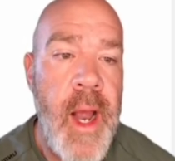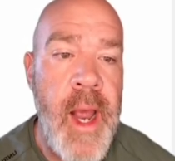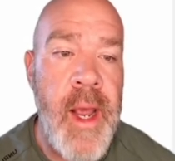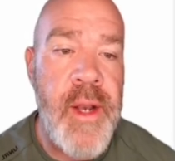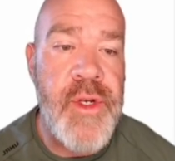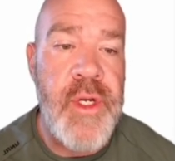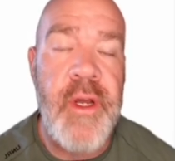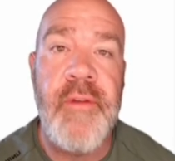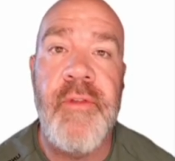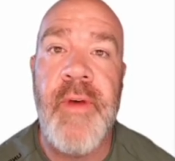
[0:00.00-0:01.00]
and
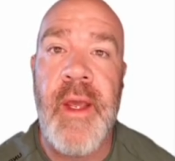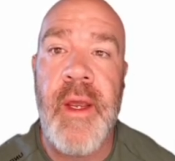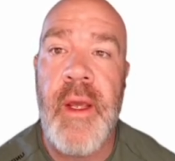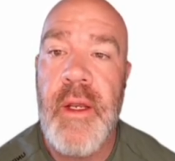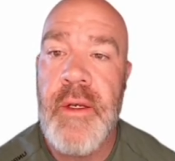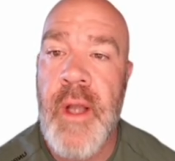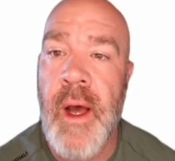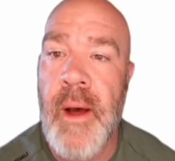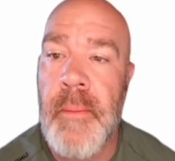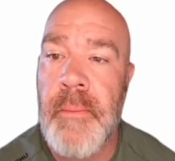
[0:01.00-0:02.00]
config
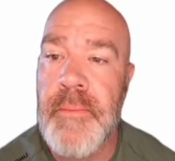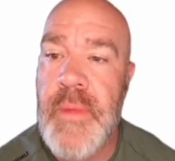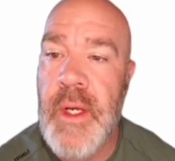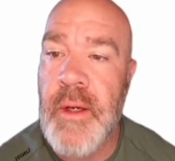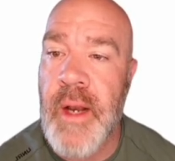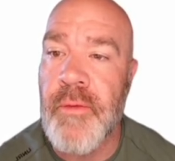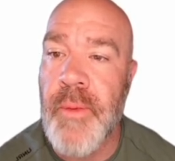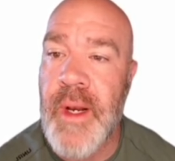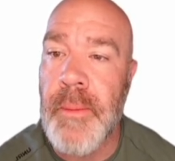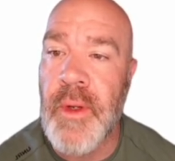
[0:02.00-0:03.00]
kind of
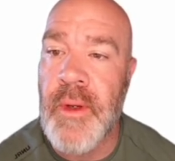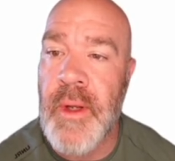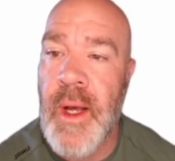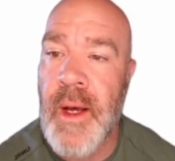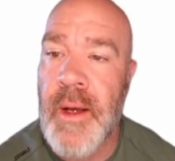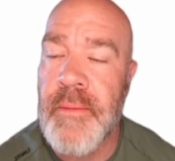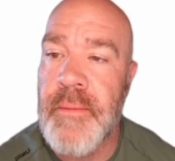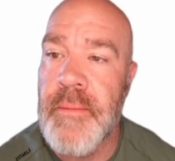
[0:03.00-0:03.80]
readable